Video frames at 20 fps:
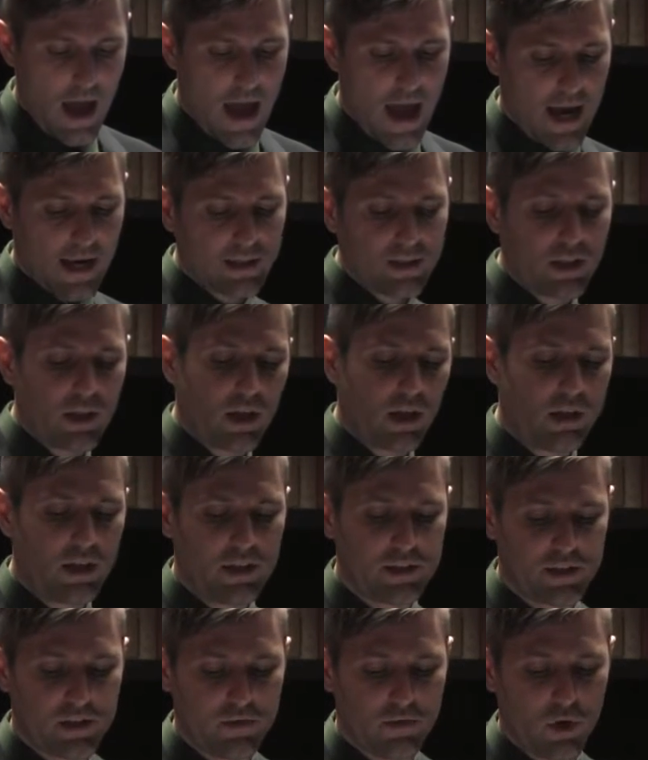Acting on
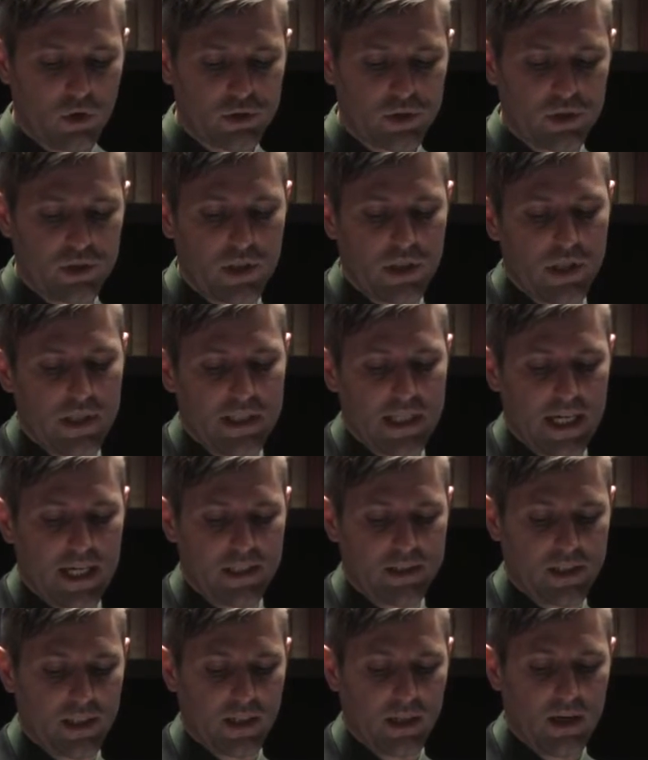his devotion to the
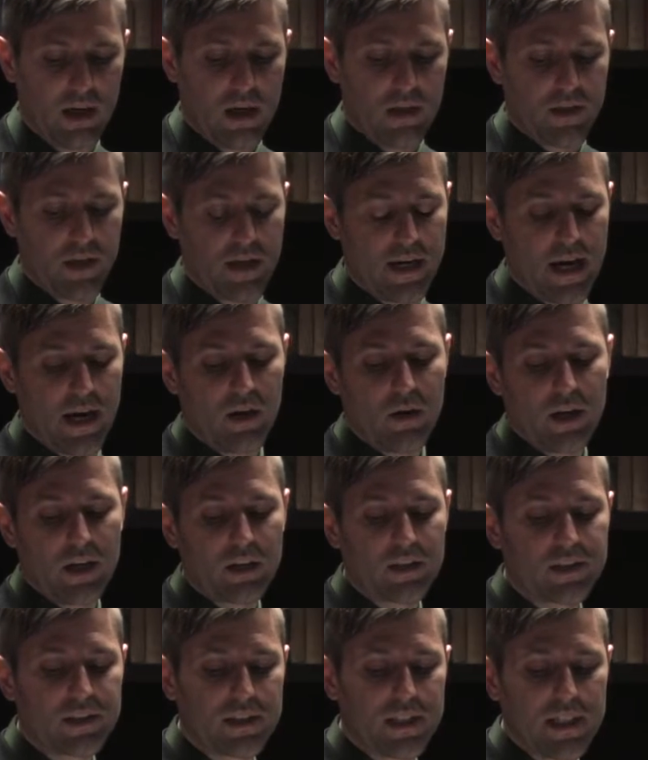daisy, the
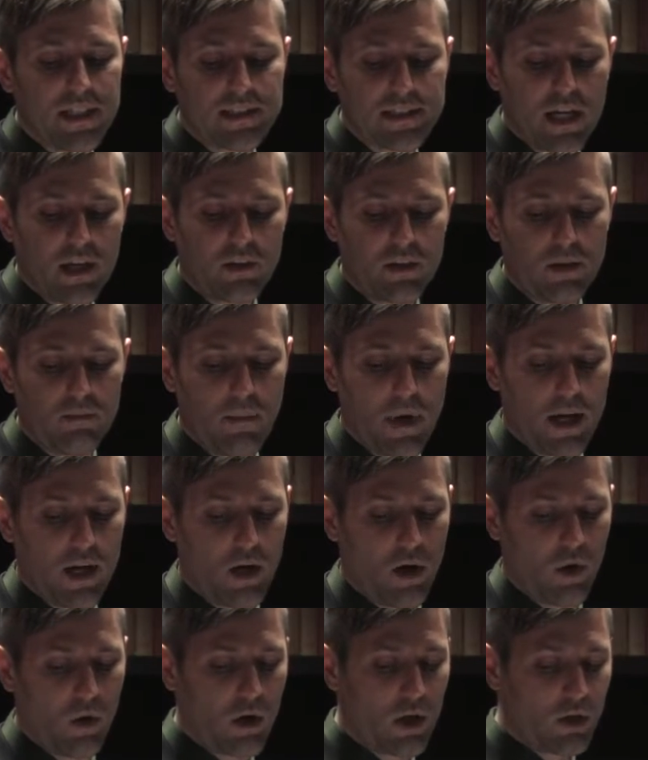narrator seeks out the
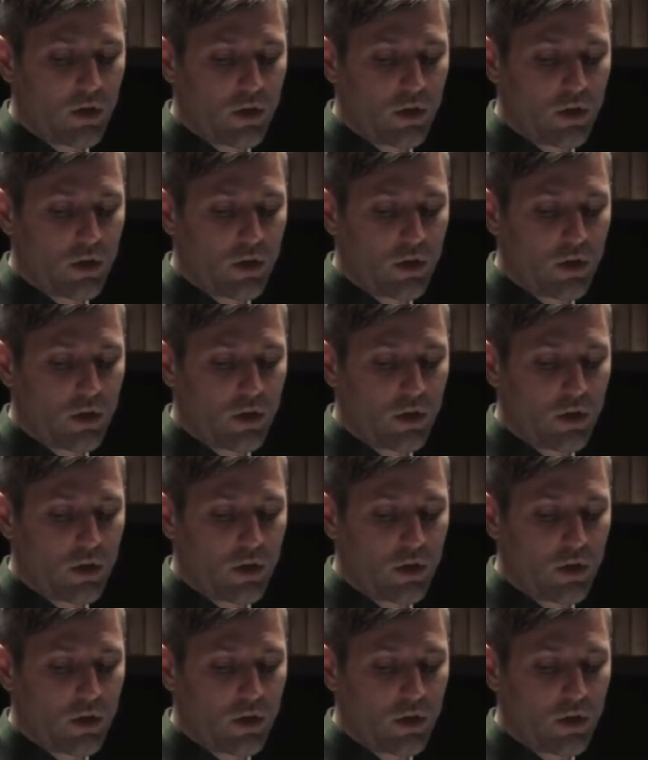meadow